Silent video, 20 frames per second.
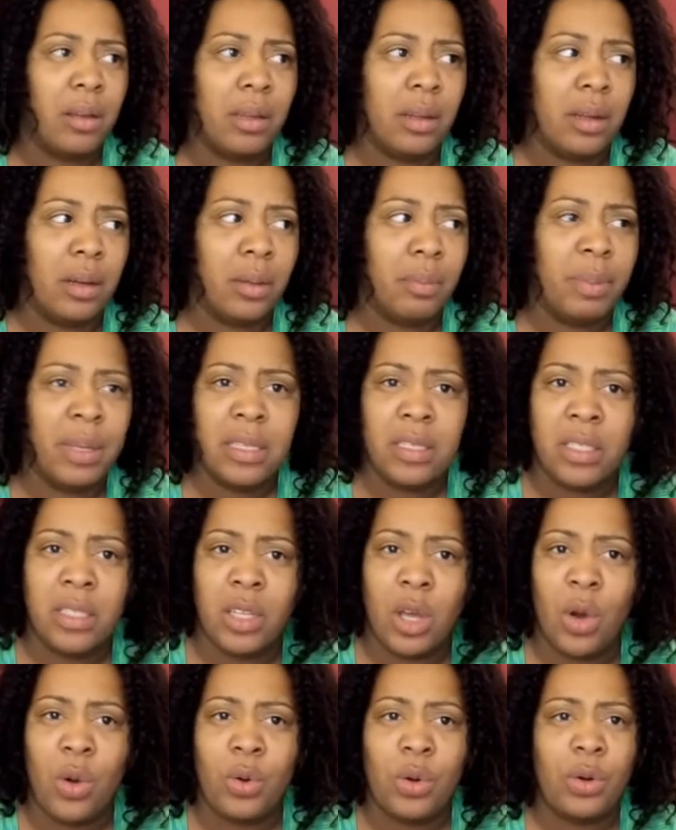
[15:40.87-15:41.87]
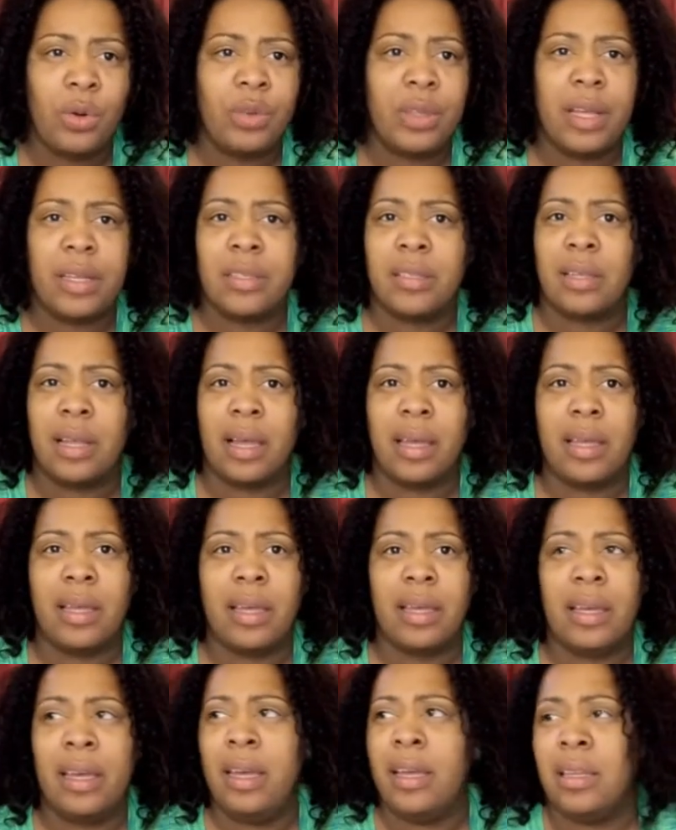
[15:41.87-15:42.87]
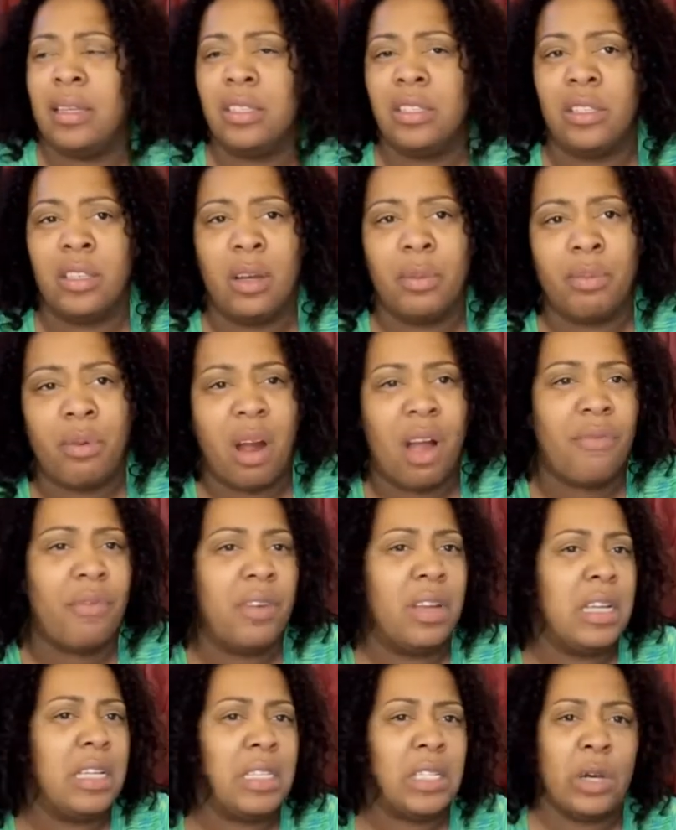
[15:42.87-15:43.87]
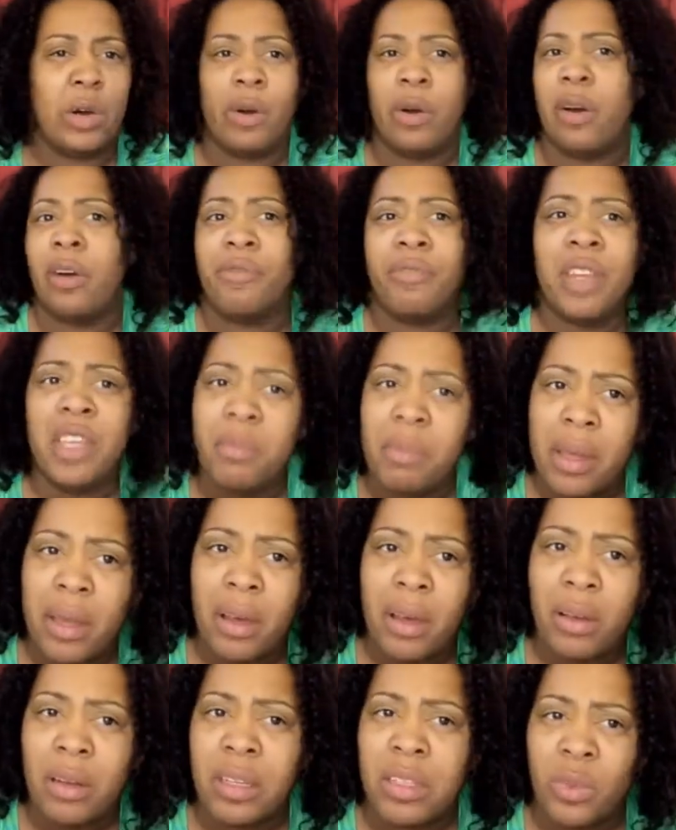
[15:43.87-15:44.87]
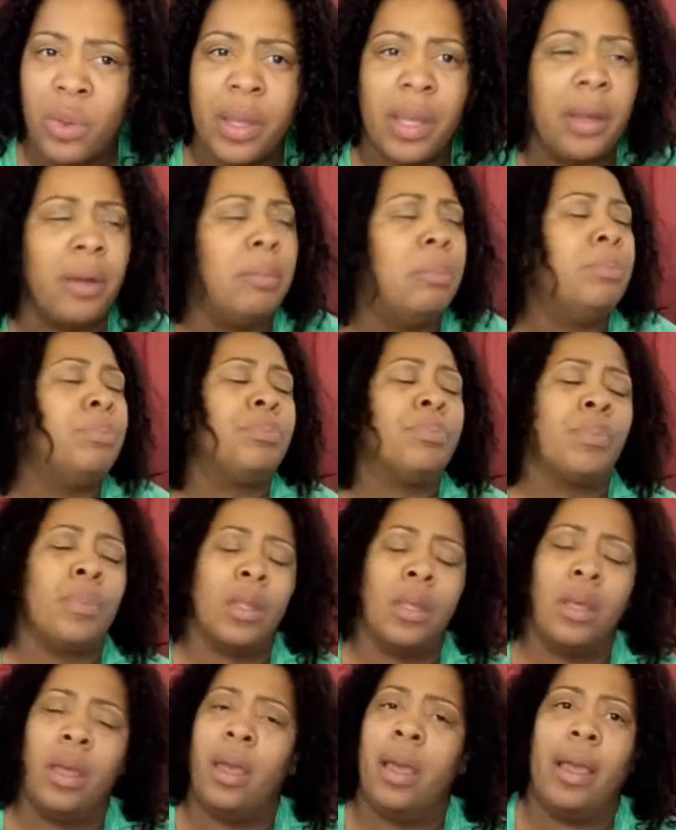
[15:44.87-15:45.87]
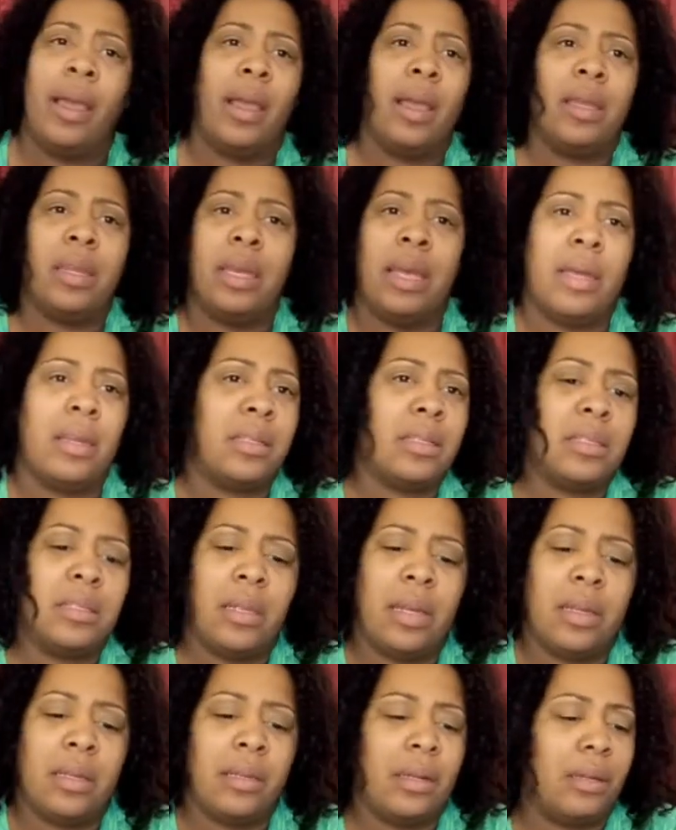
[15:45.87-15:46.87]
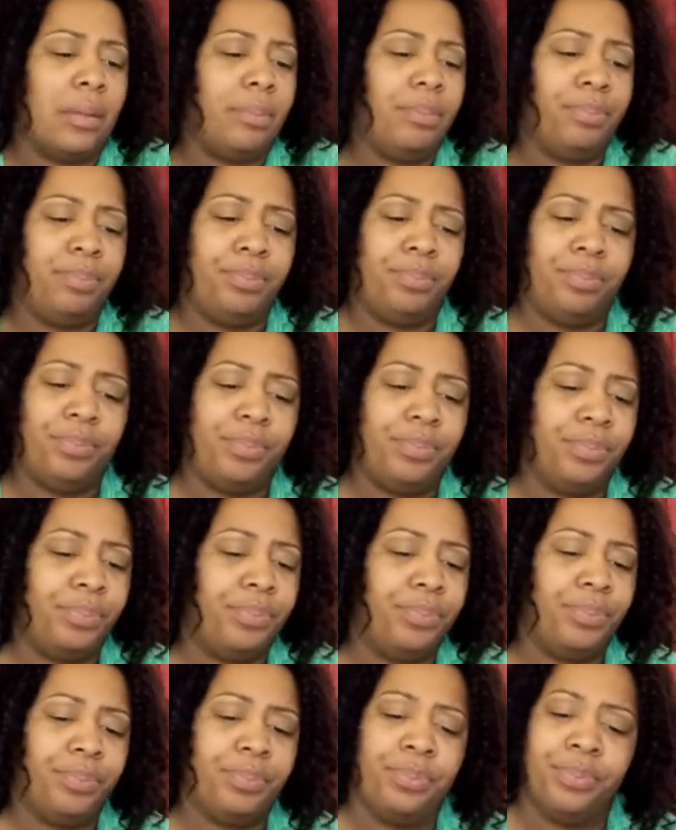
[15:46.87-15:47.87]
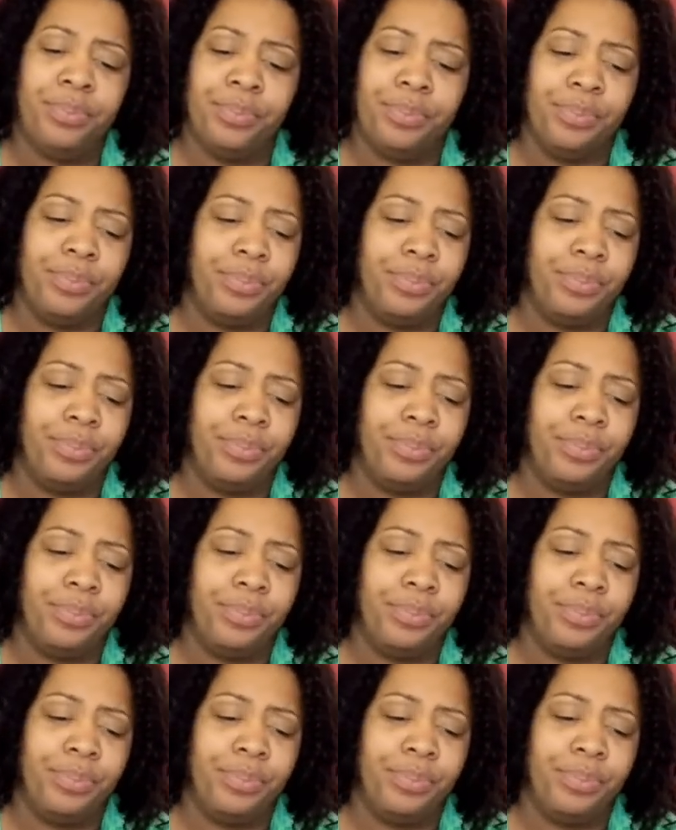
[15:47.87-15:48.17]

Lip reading: business owner that's like hitting into their profits, a female as well. And the editor's like, no. Then